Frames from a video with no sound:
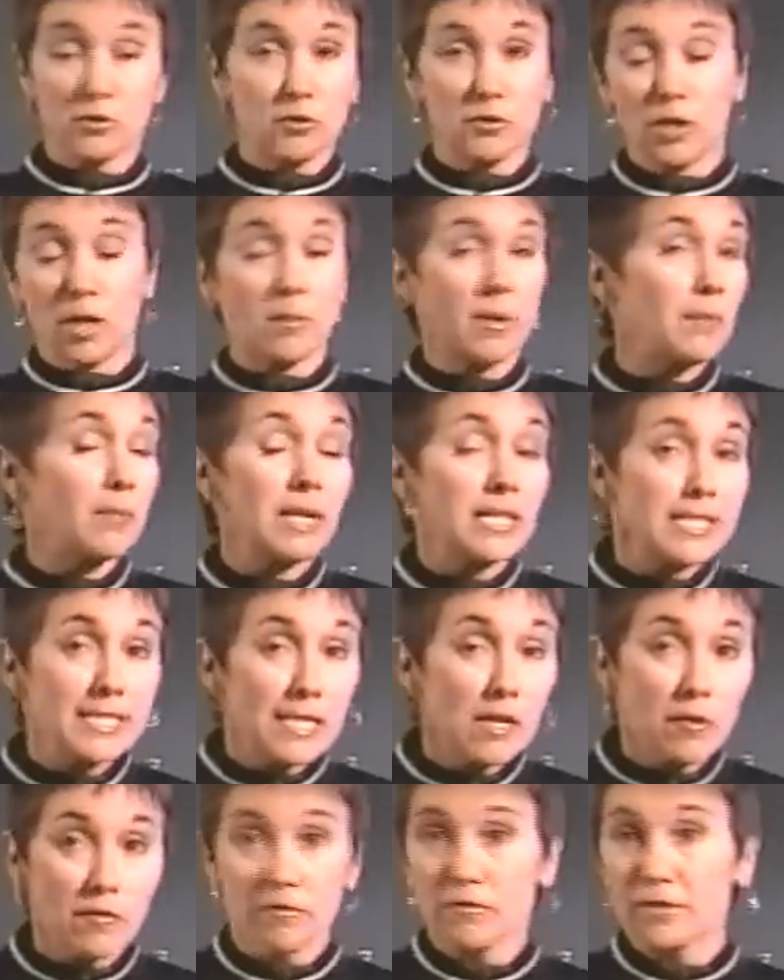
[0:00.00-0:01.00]
to do it all by
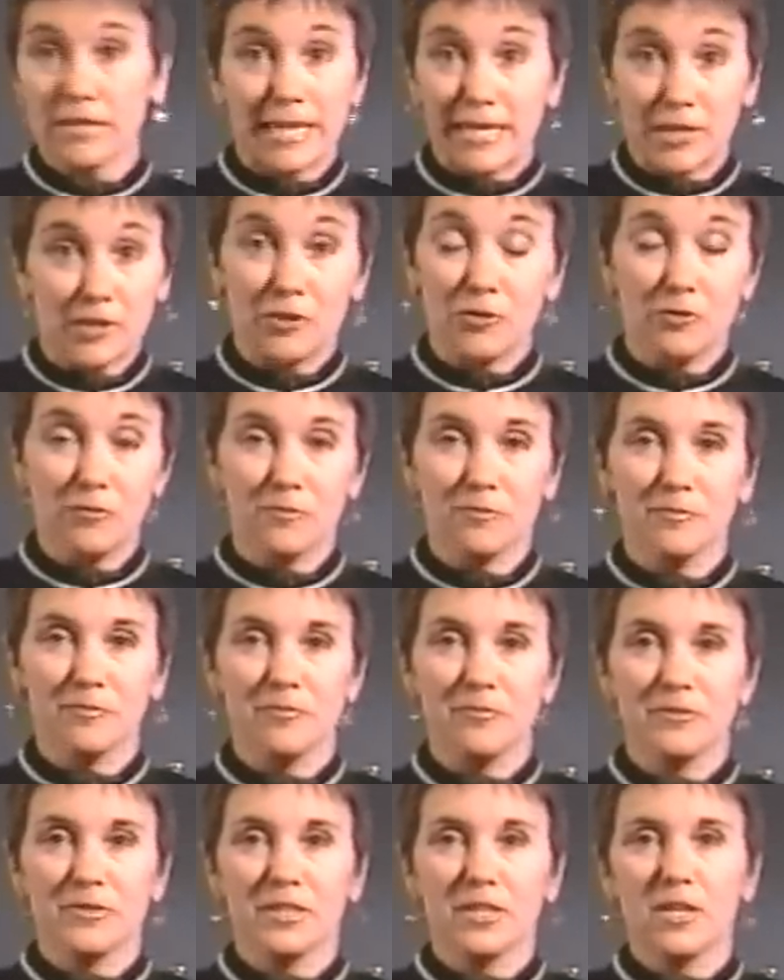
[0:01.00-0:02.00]
myself, thank you.
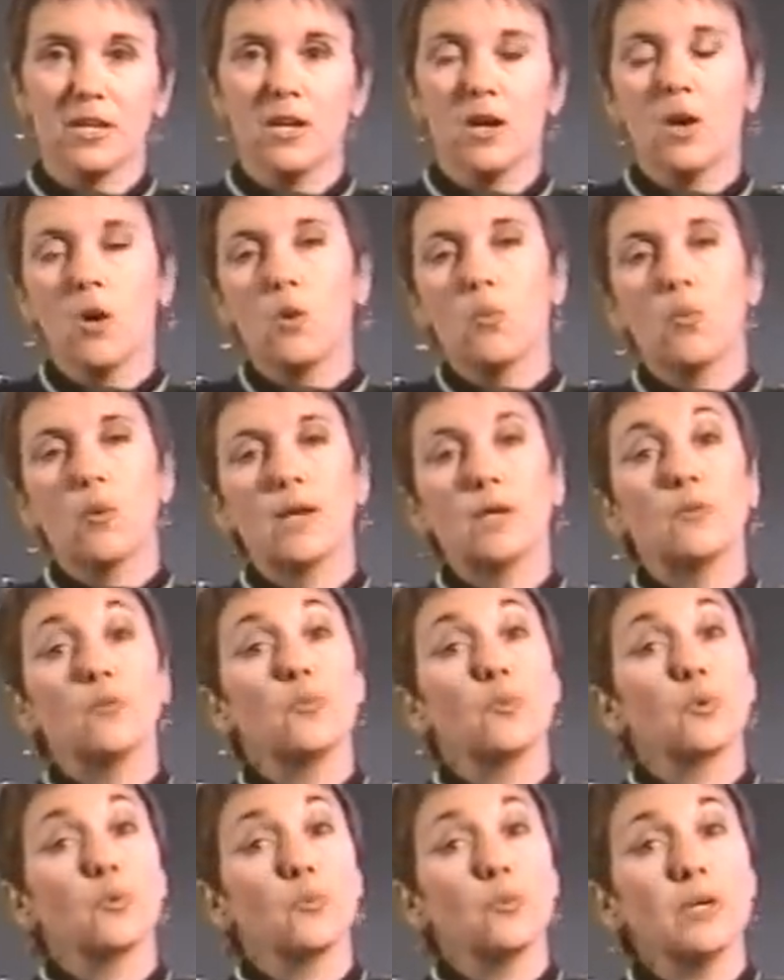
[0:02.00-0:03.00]

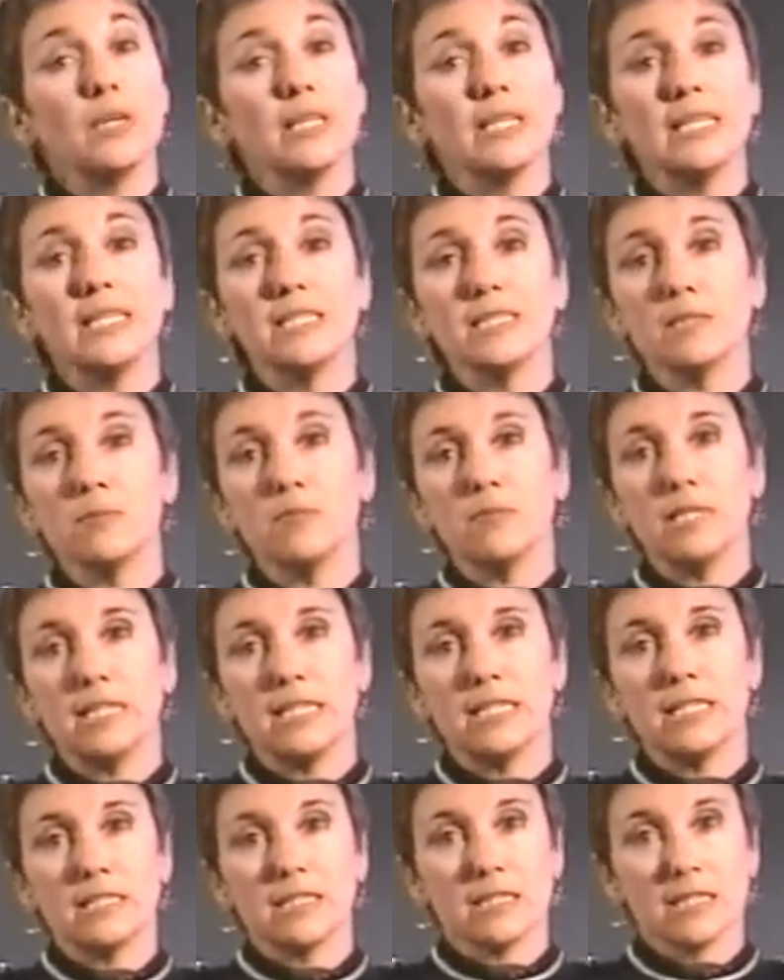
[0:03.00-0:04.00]
When we're willing to
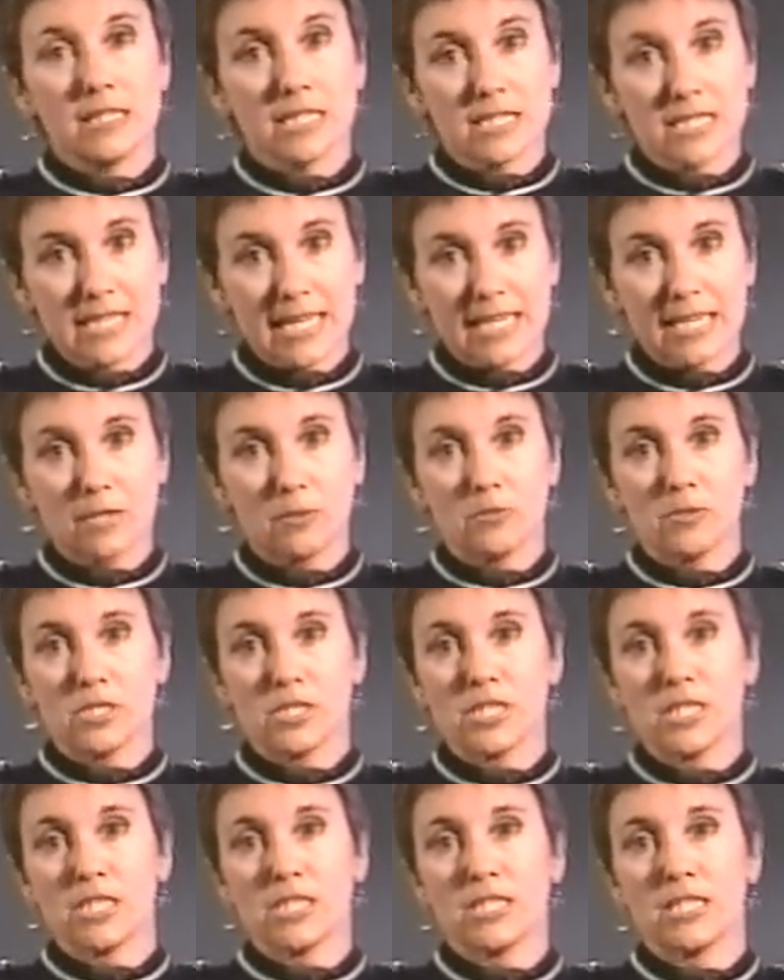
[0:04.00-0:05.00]
meet the second
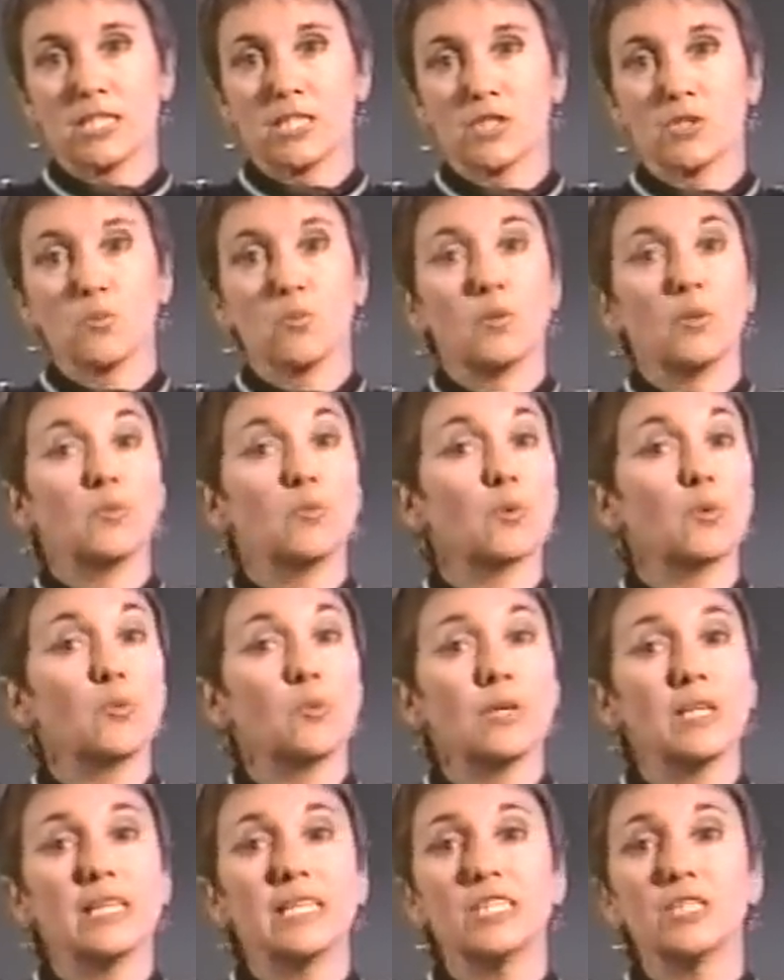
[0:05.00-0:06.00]
resistance, when we're
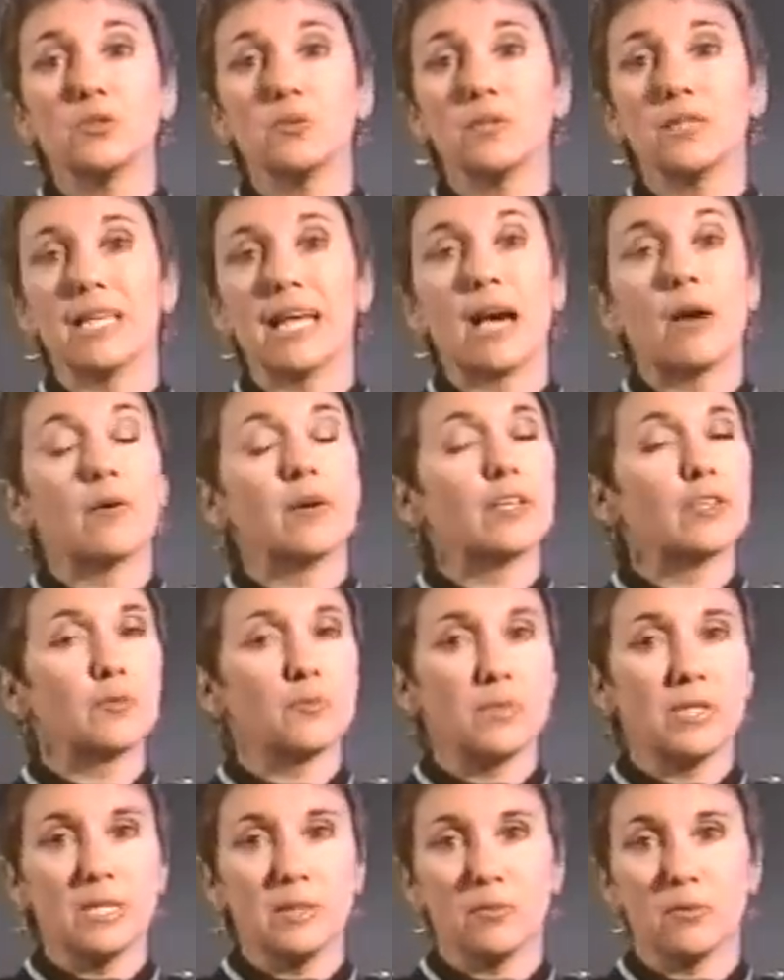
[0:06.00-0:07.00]
willing to allow other
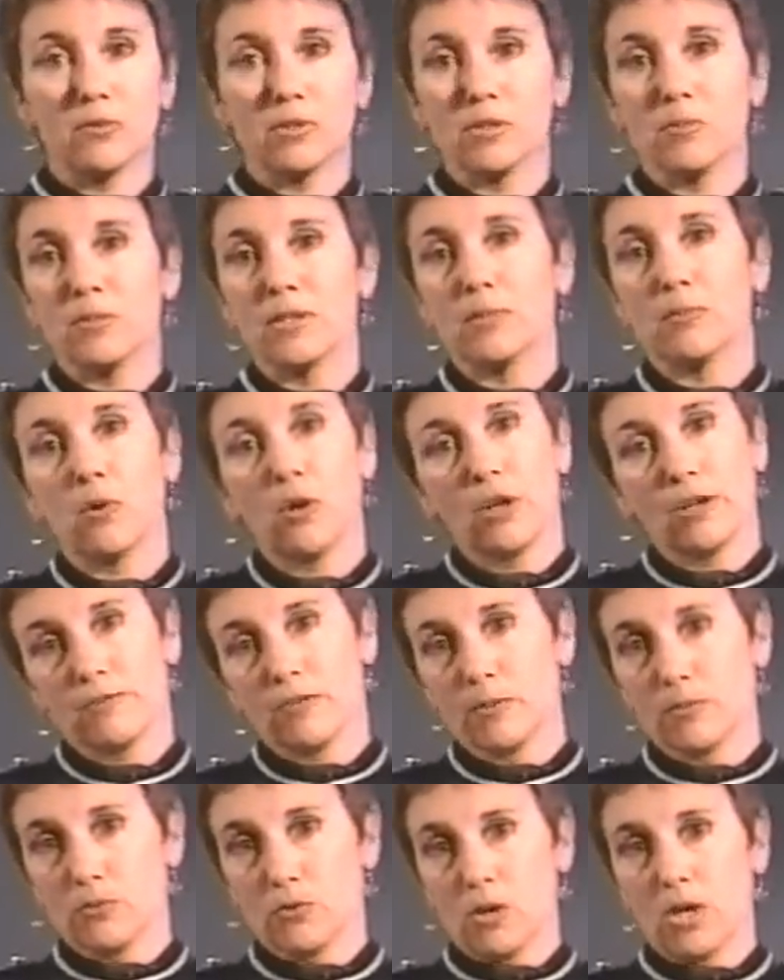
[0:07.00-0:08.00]
people to be a part
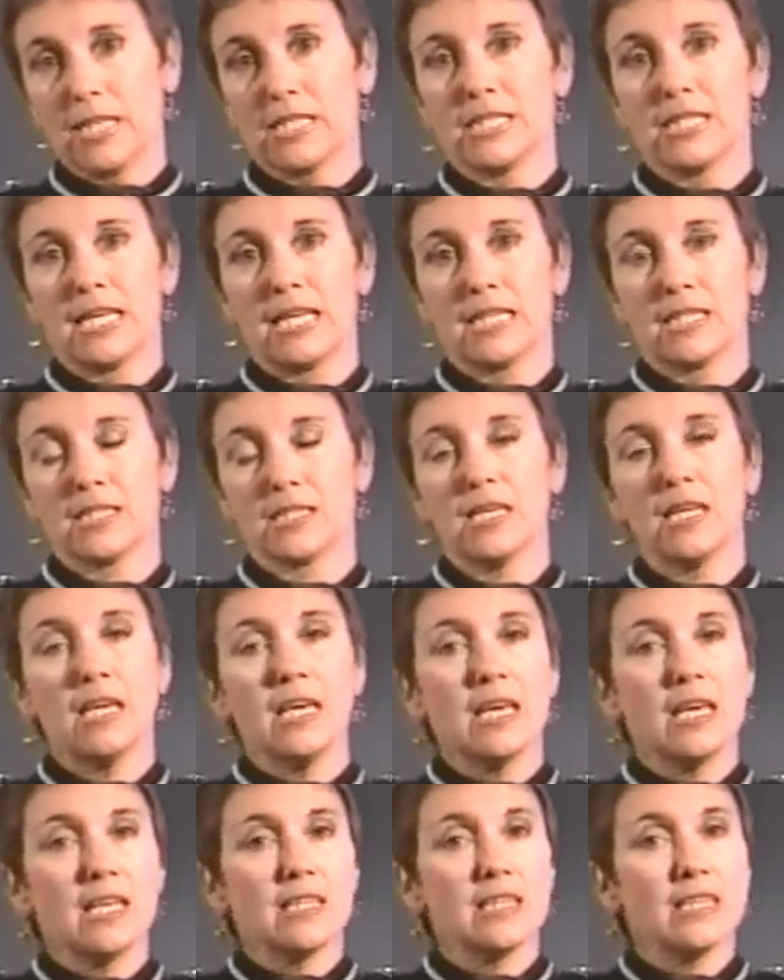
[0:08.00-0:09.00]
of the process,
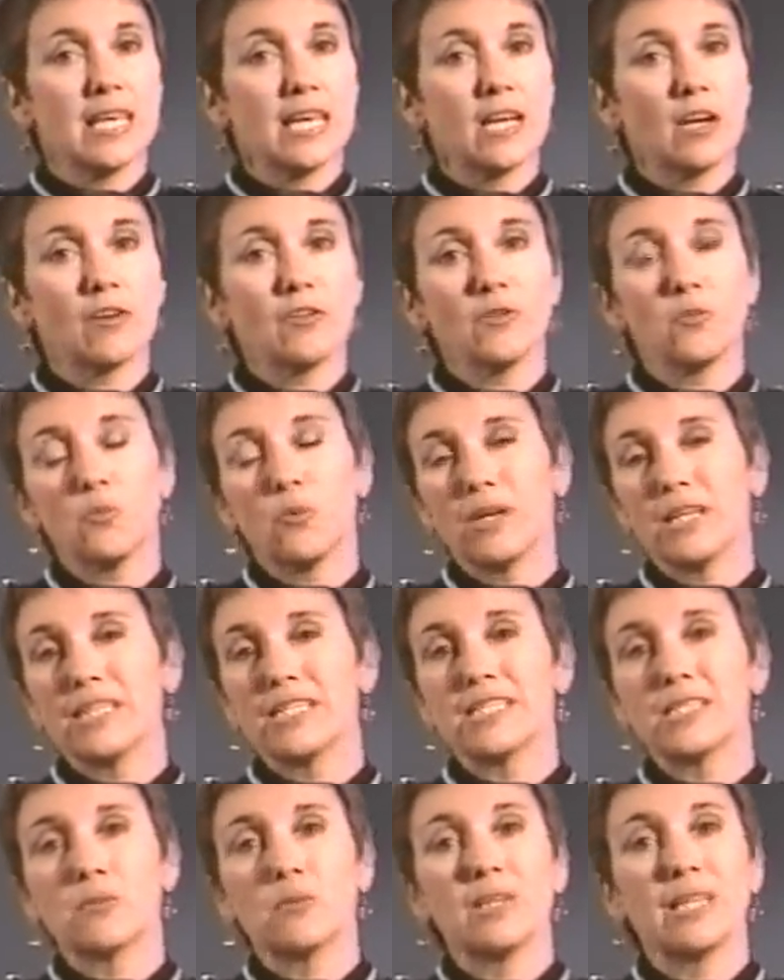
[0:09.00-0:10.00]
they are the
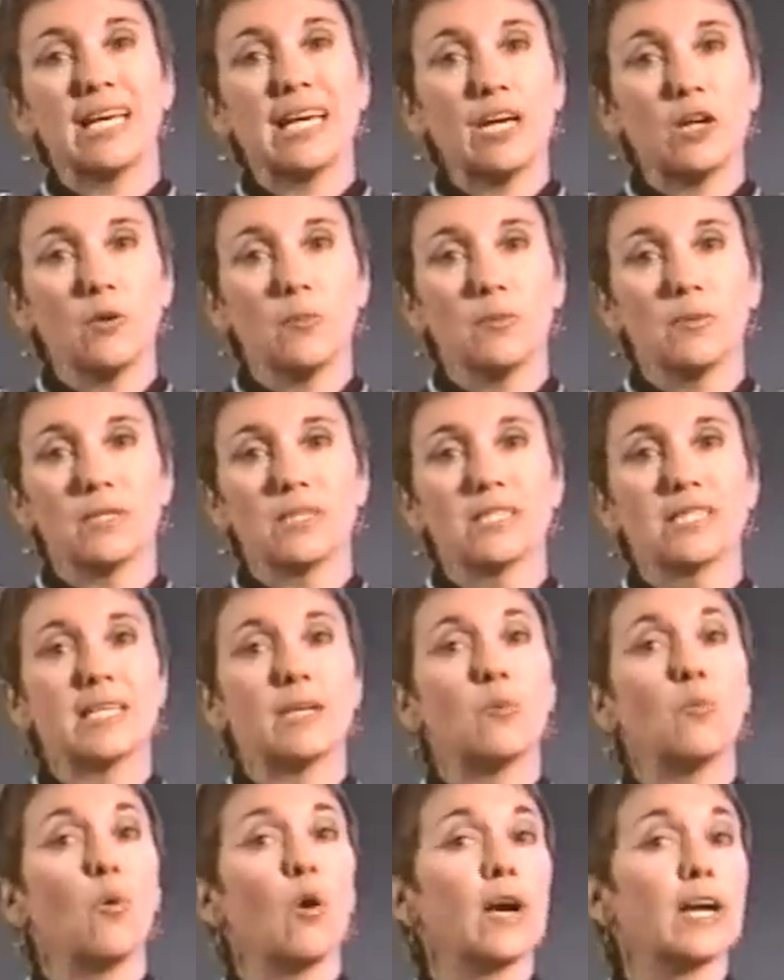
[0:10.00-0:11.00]
ones that will help us
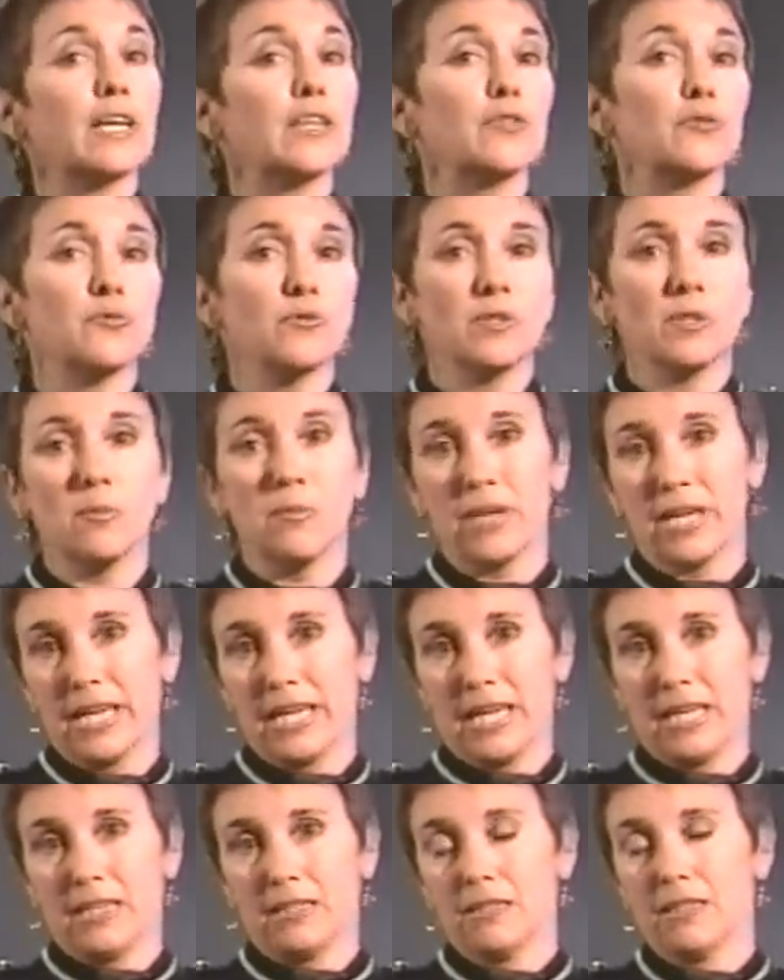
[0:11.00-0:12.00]
in walking through the
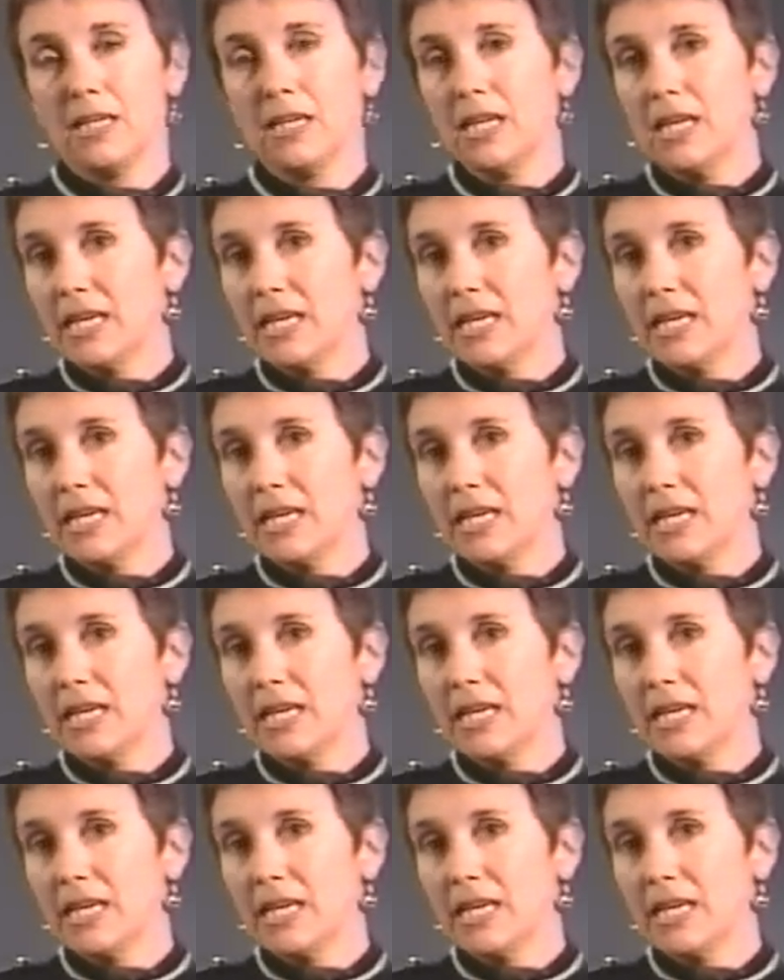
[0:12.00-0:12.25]
pain.